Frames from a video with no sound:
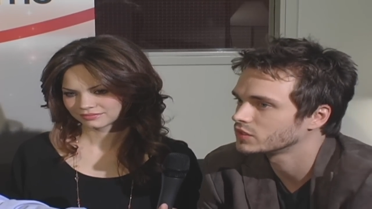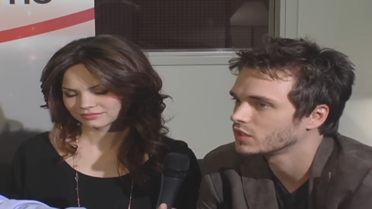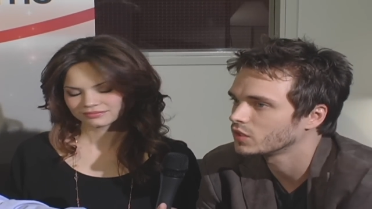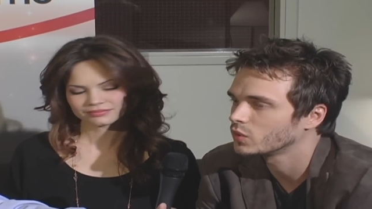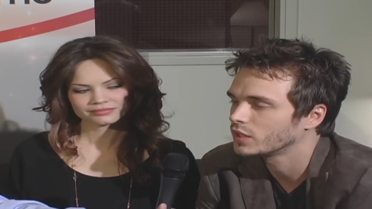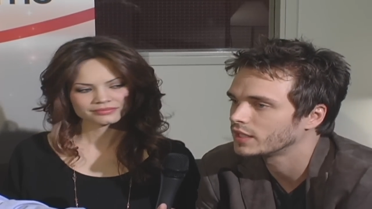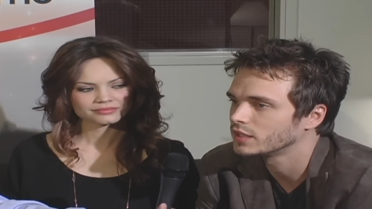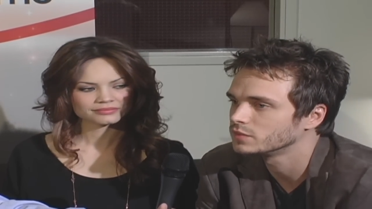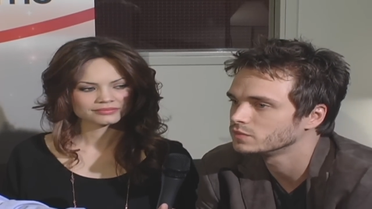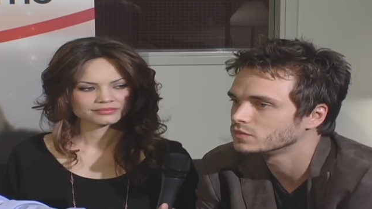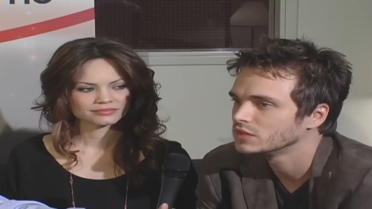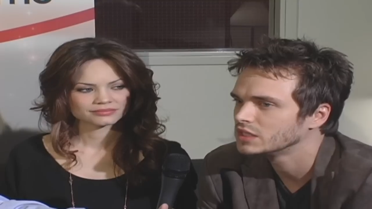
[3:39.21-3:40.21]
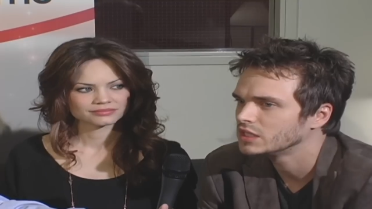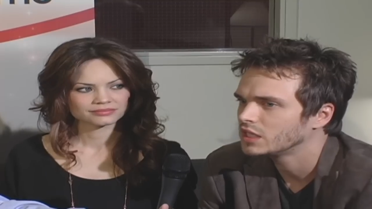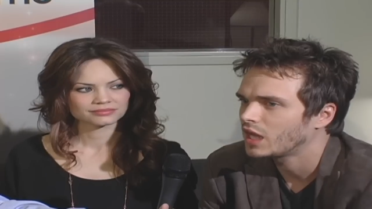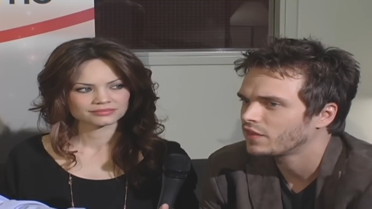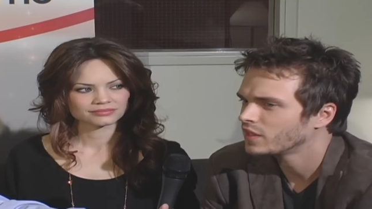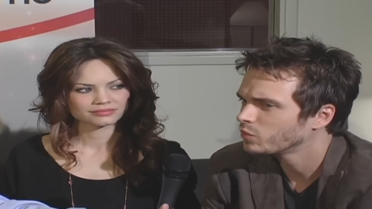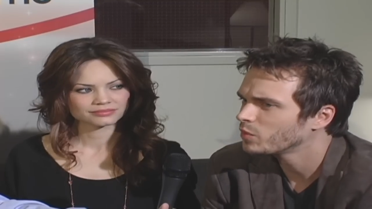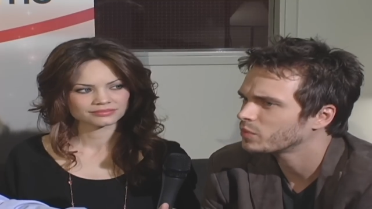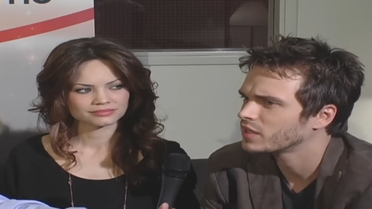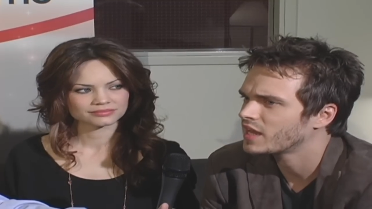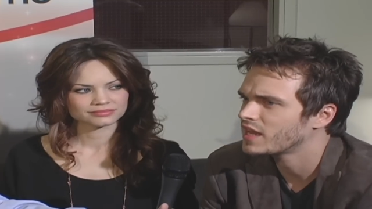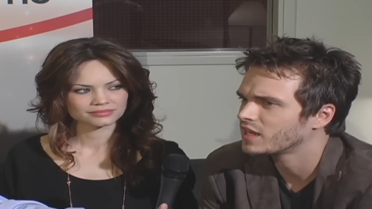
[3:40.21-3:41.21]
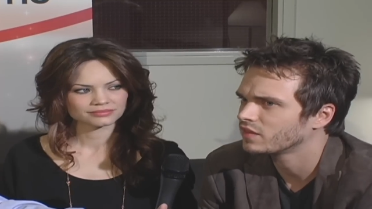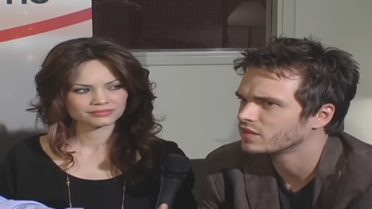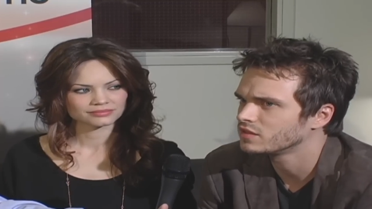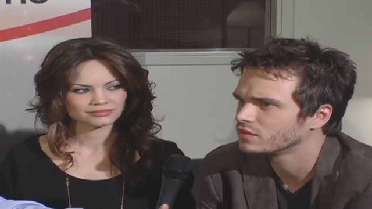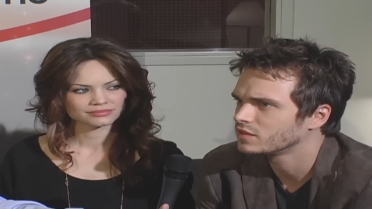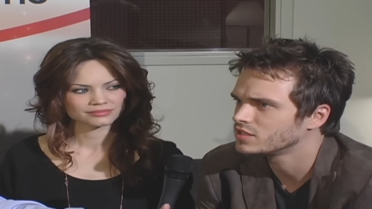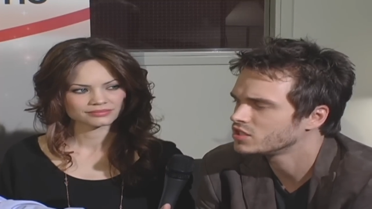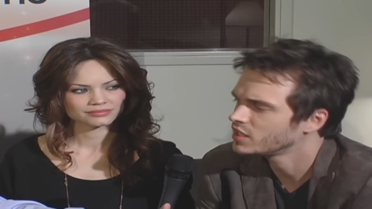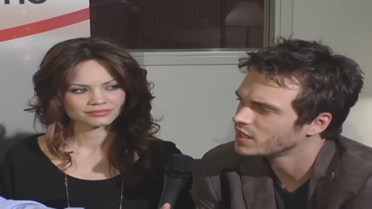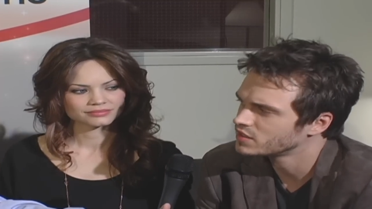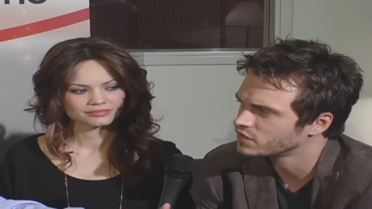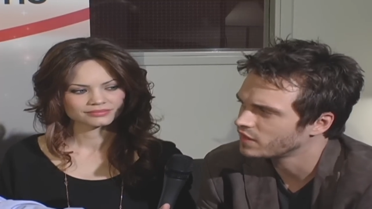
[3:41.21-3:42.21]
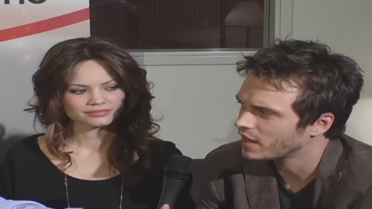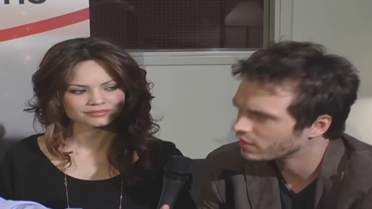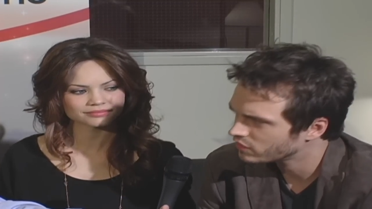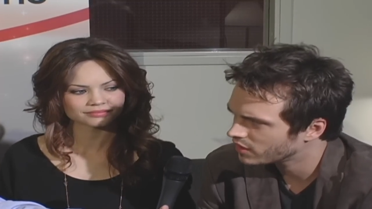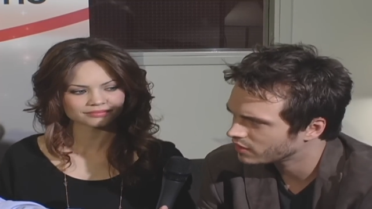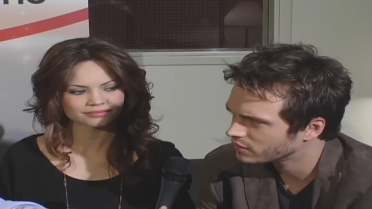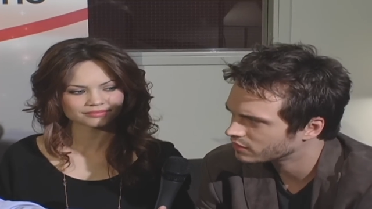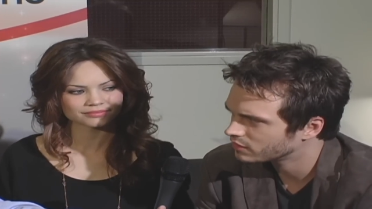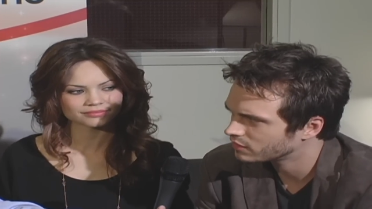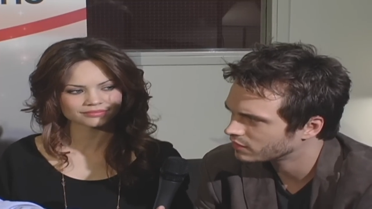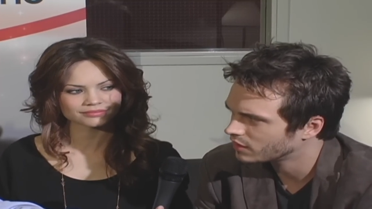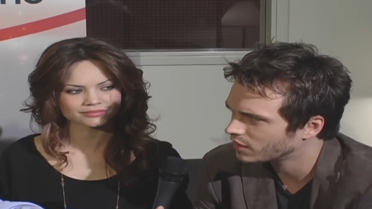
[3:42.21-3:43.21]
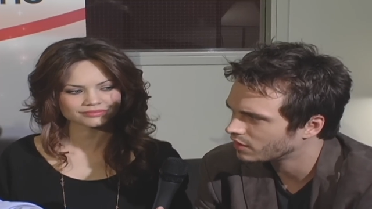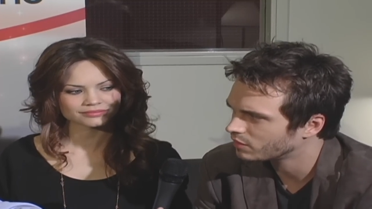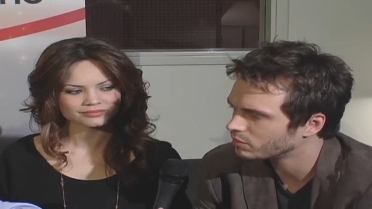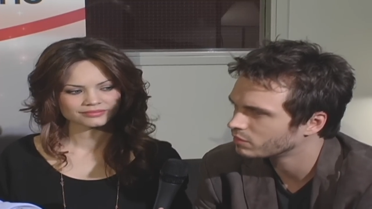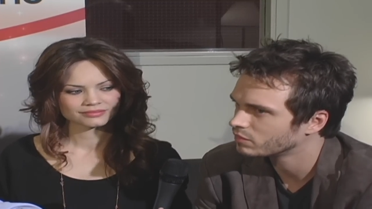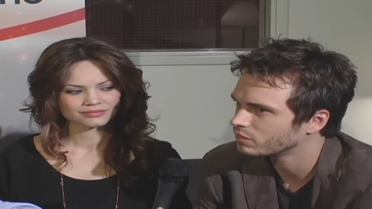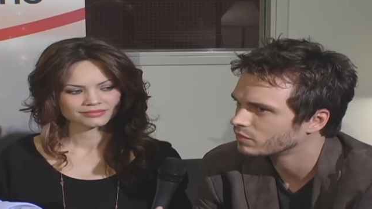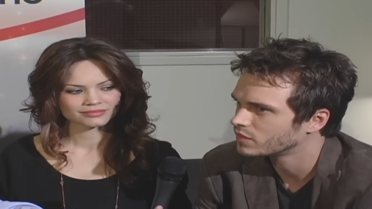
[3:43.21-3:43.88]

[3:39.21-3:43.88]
Speaker 1: So um, I think we're playing at the the GH fan event um,